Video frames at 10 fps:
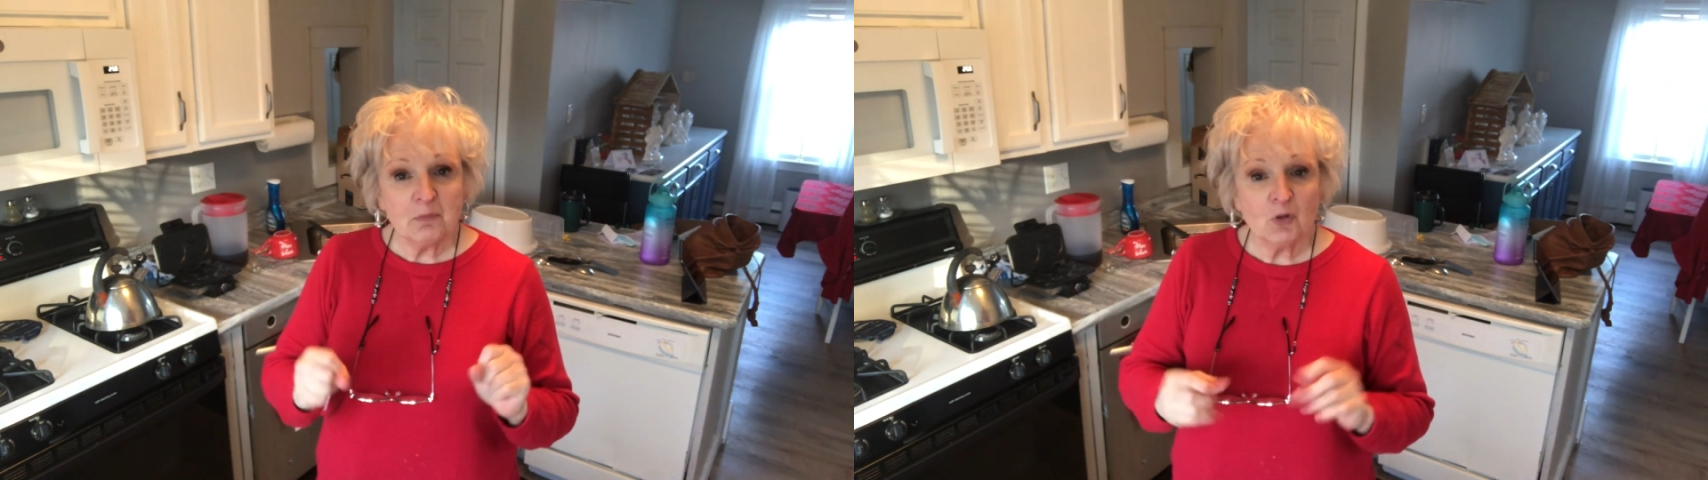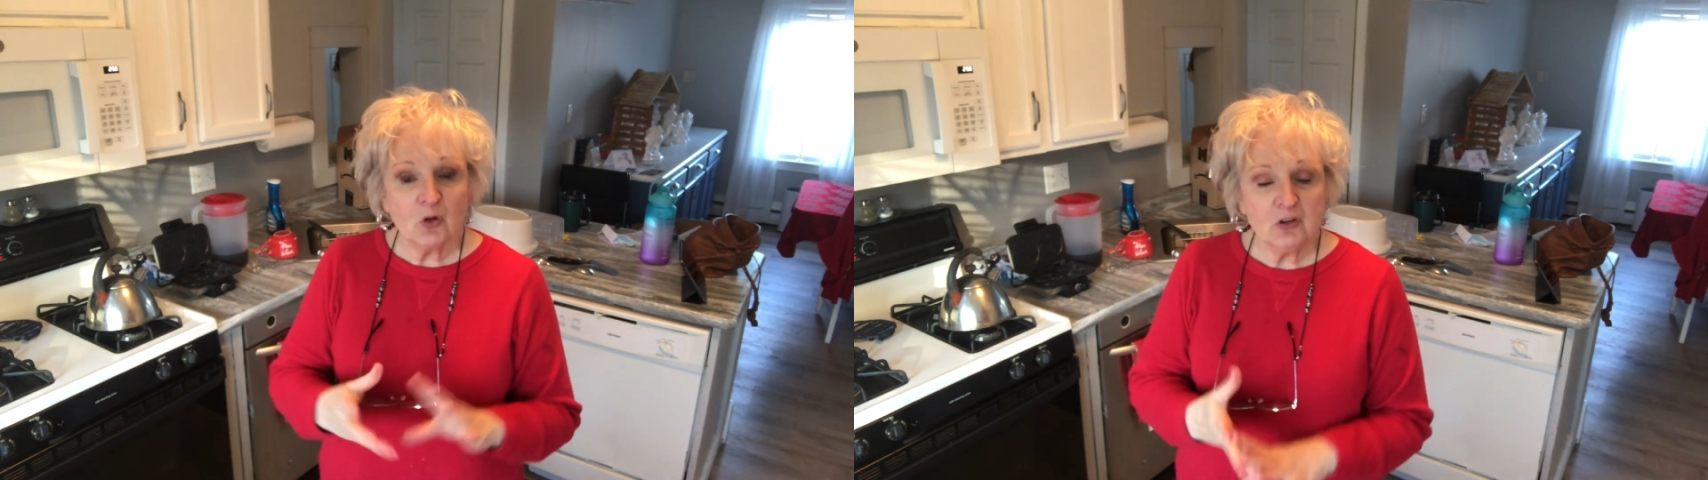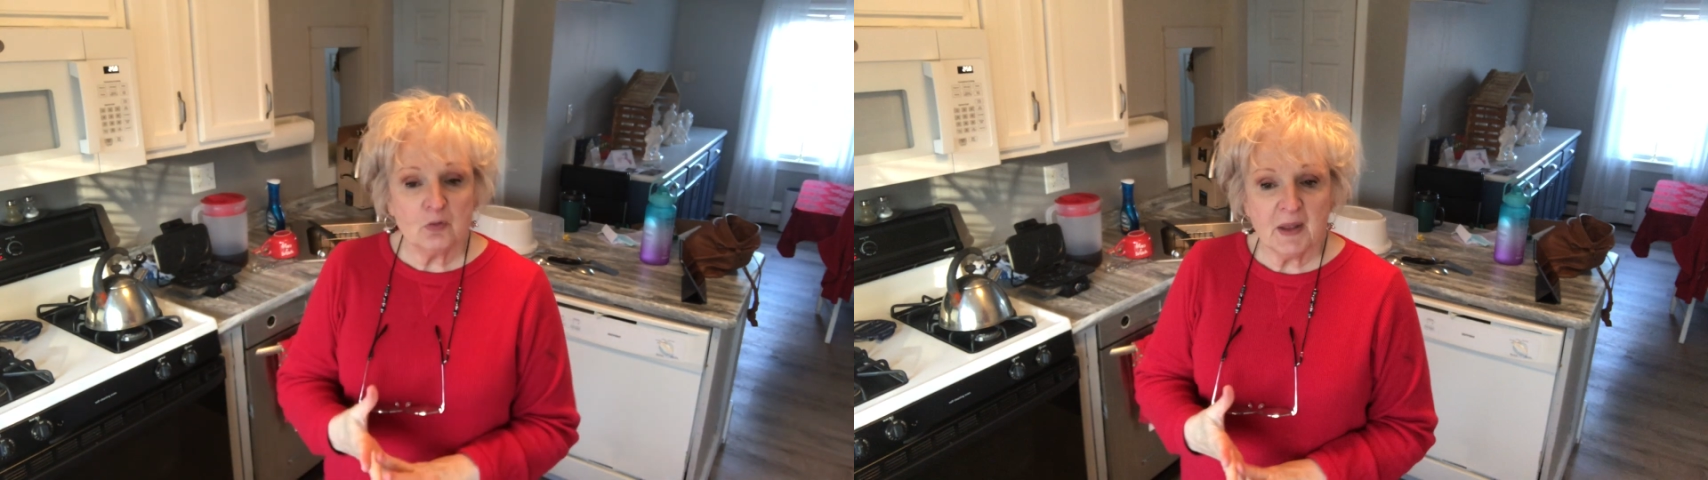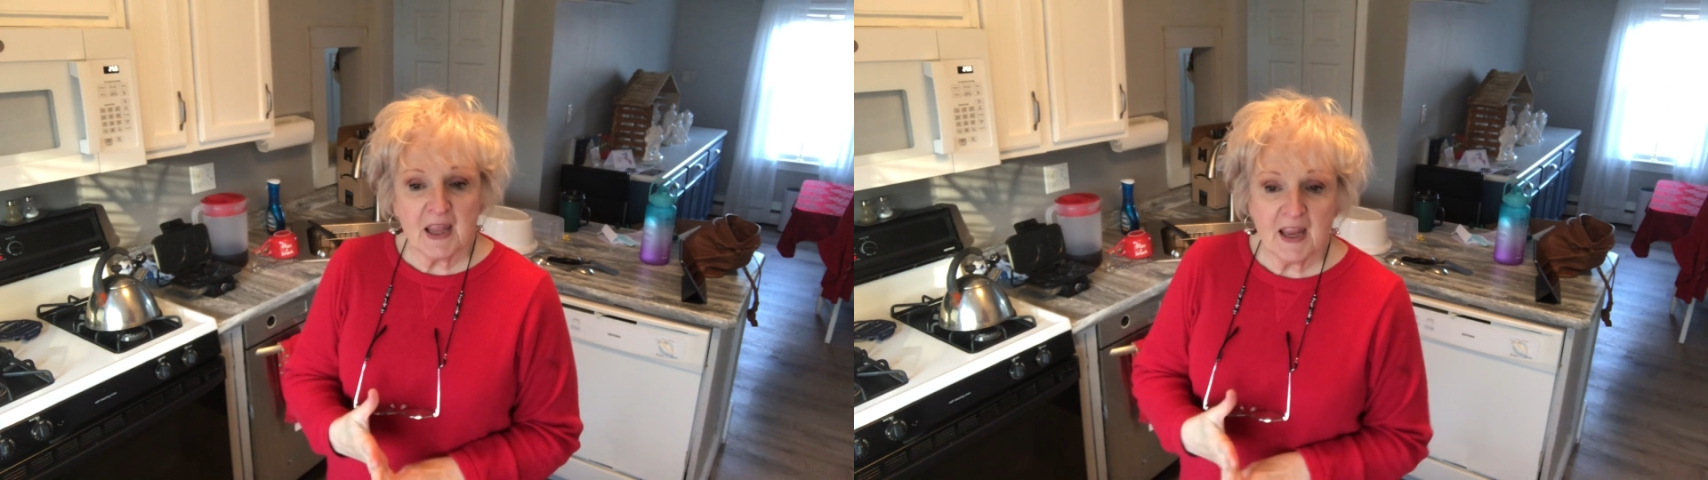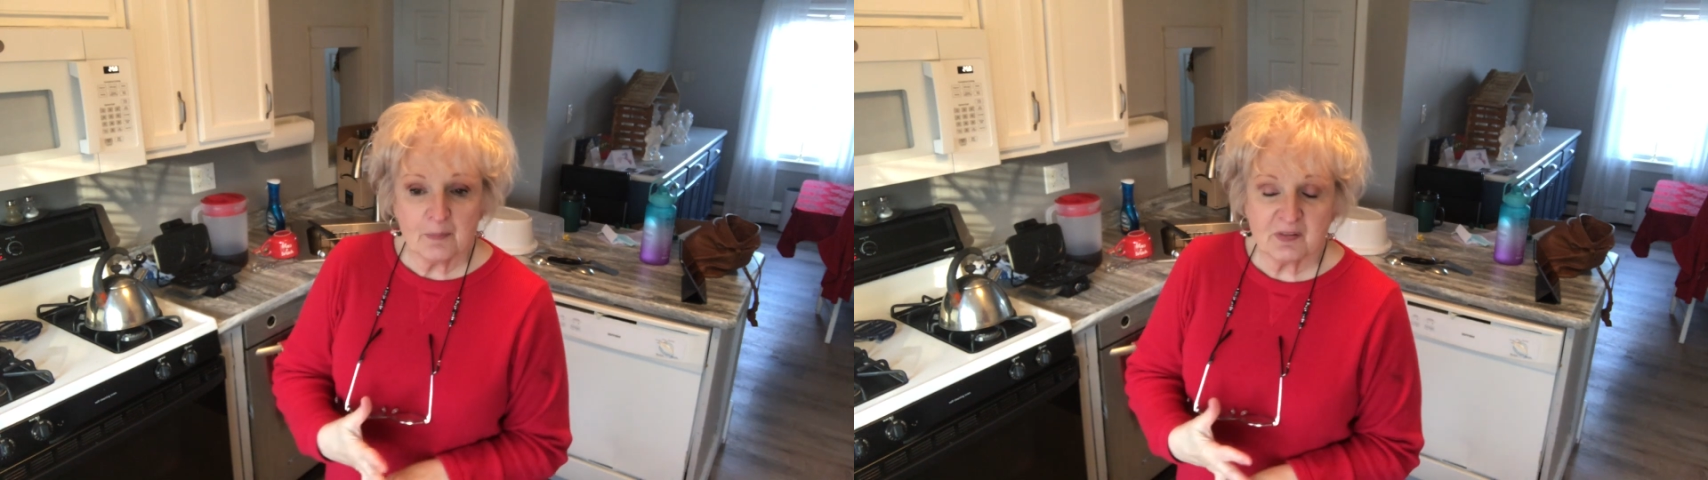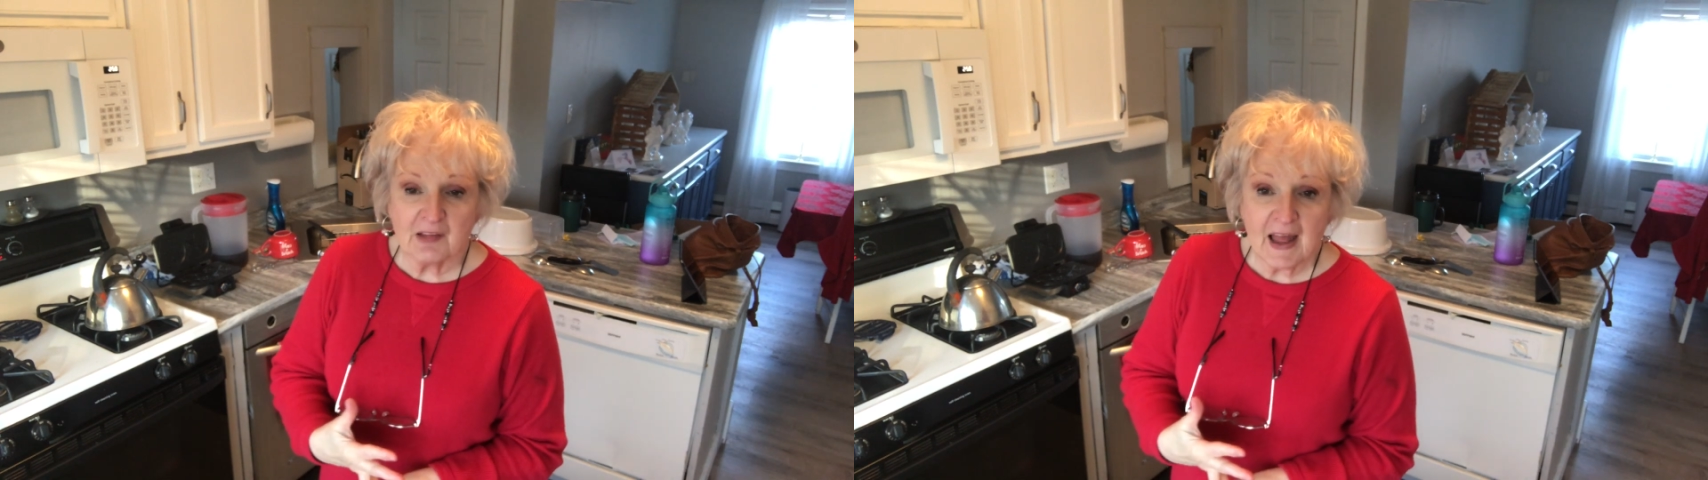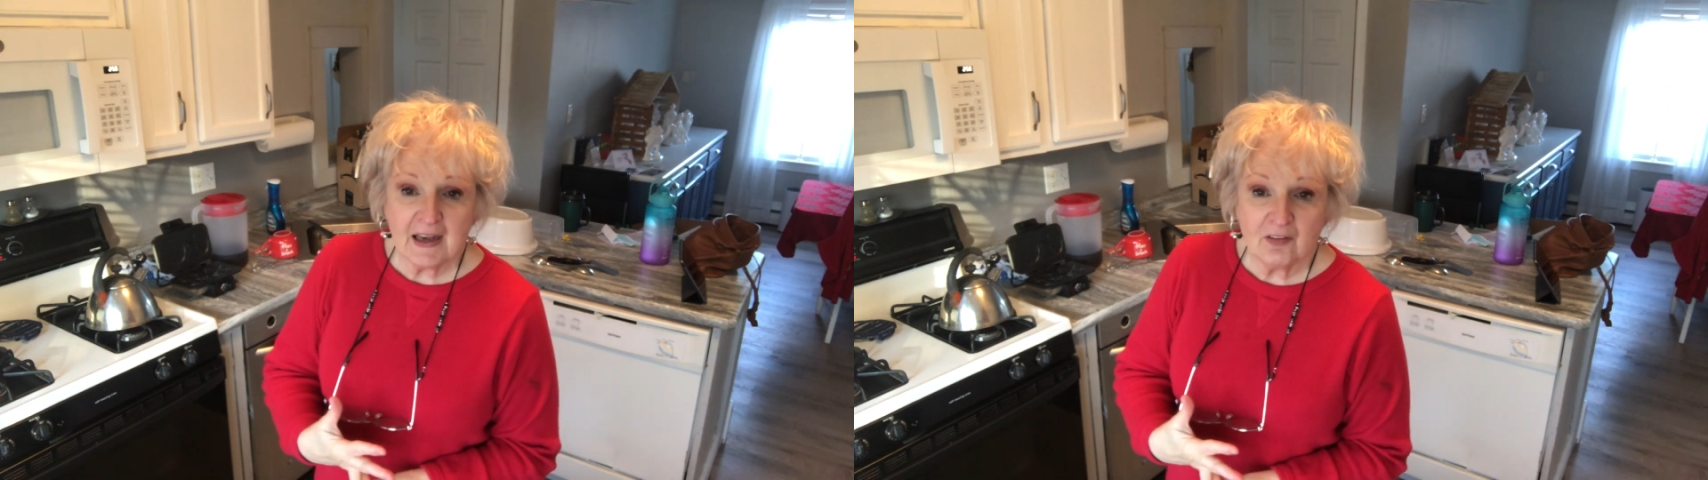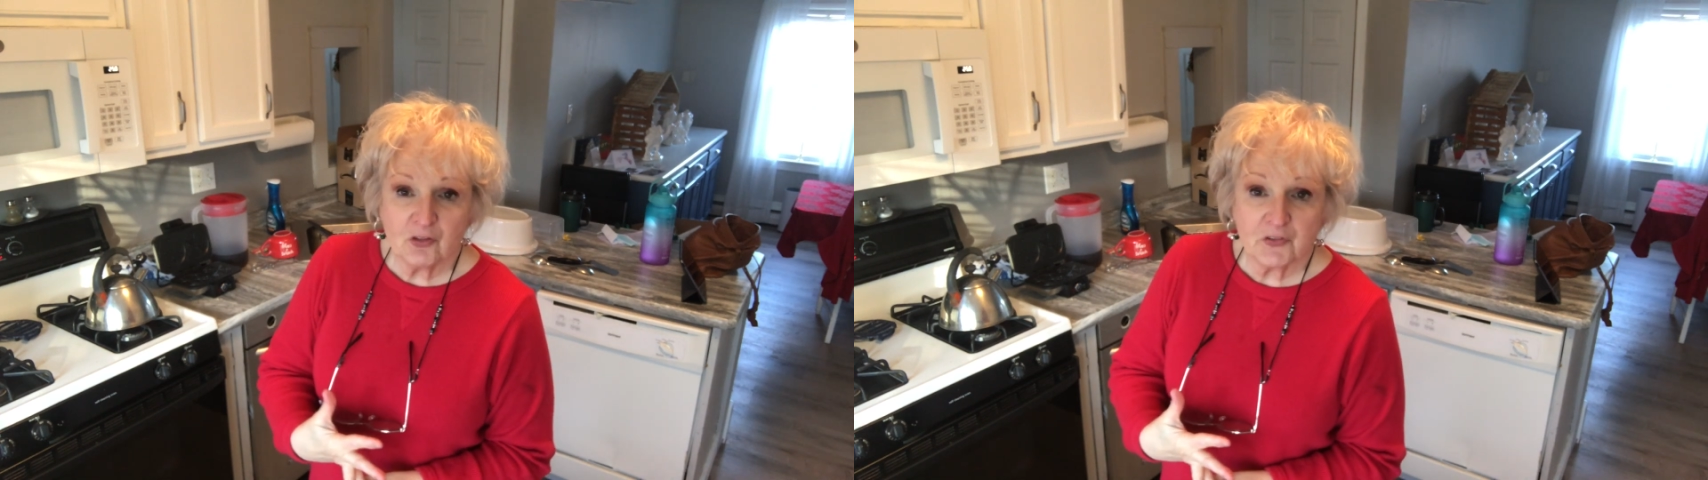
am going to make ham sliders